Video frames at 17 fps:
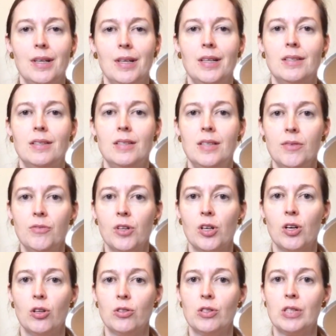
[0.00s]
it's
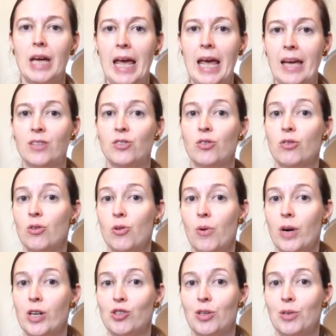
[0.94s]
difficult to answer the
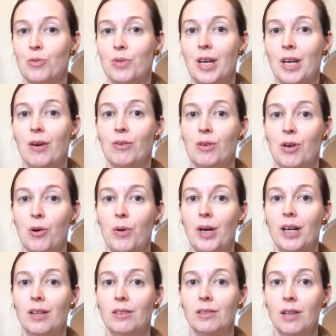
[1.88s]
question without
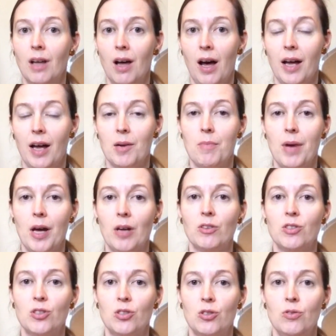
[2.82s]
knowing a lot about
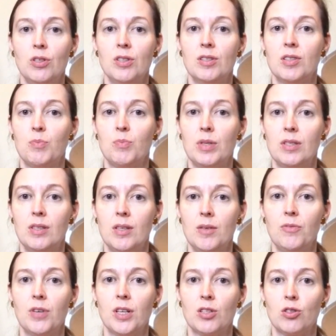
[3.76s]
a student's
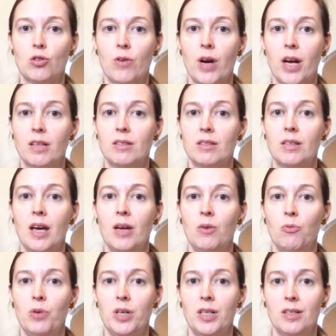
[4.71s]
specific strengths
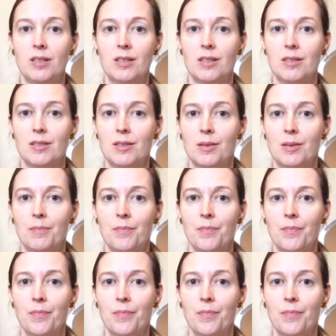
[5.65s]
and weaknesses.